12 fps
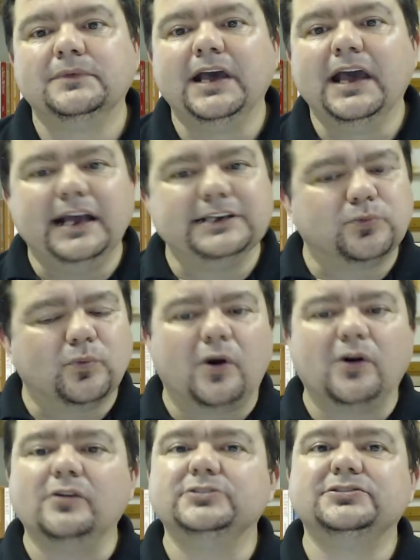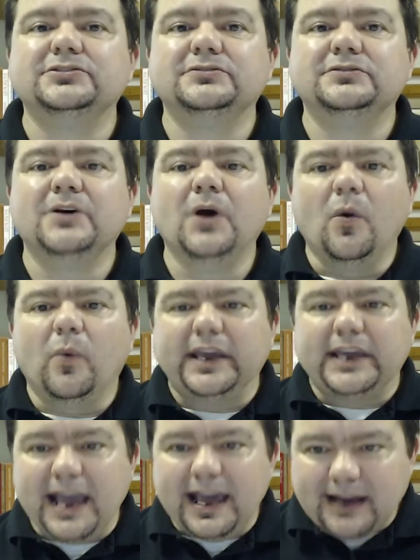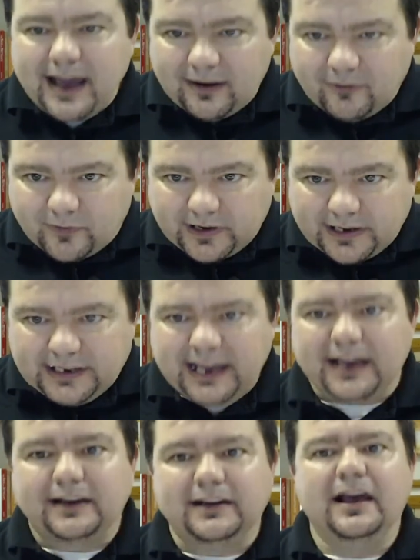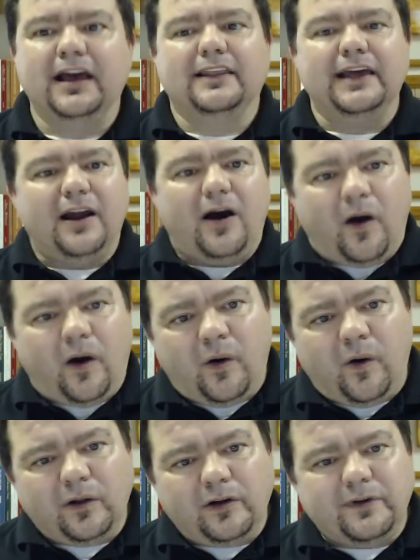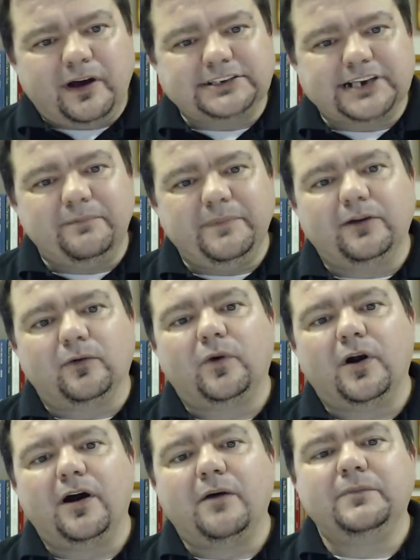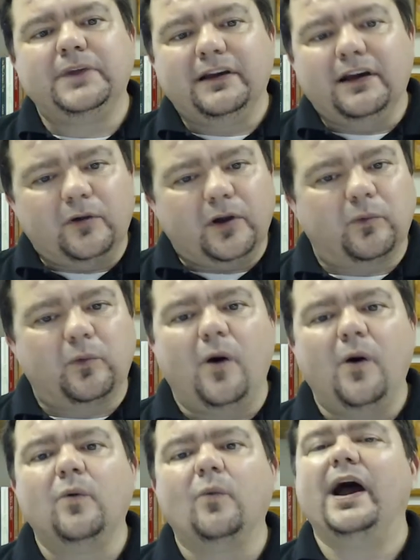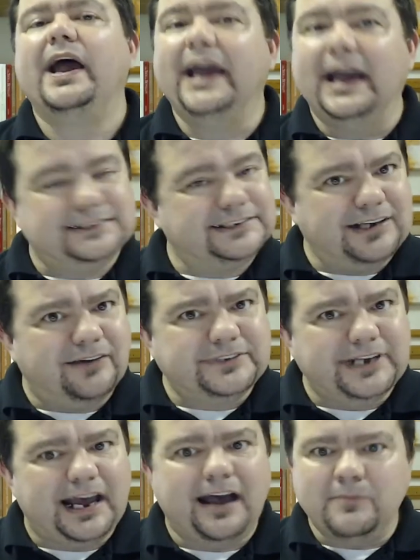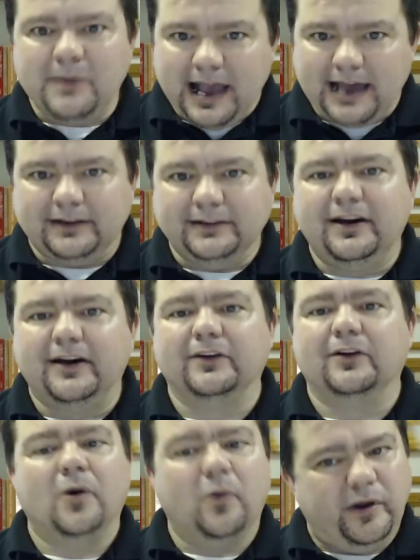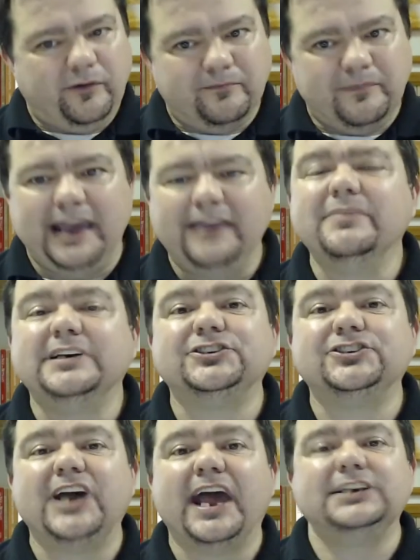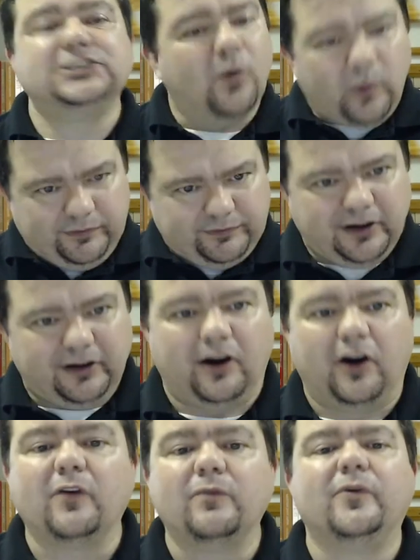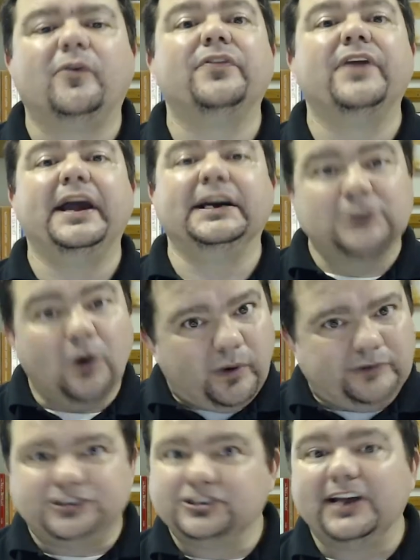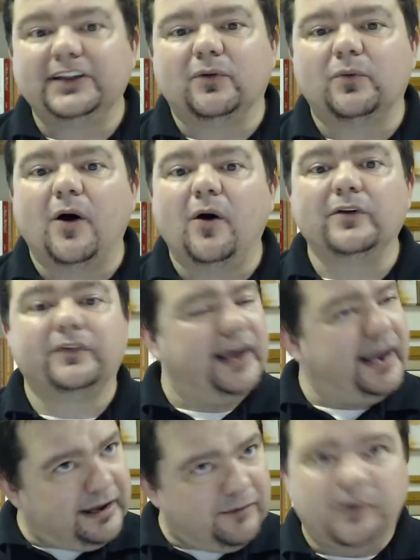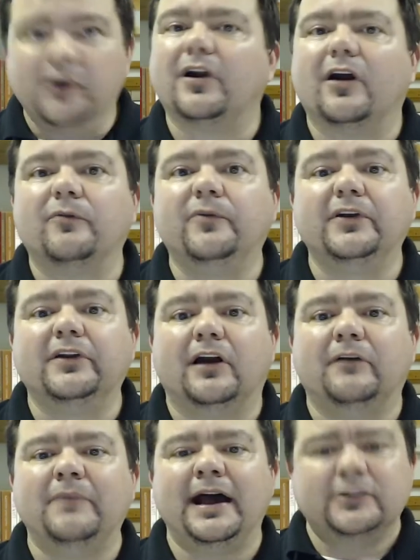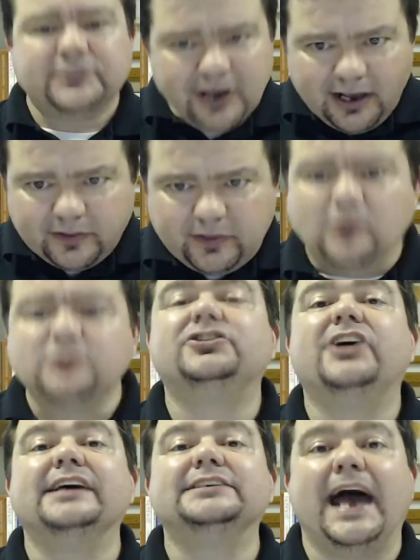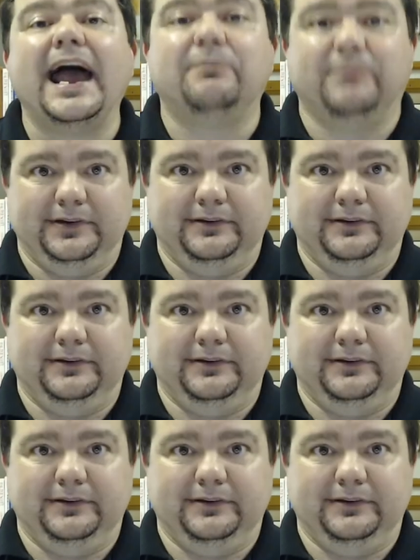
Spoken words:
It's worse. We cannot forget that all of us have been rubbed the wrong way at some time at another. We've made mistakes. We've done hurtful things. We've said the wrong thing and put our foot in our mouths. Those things happen.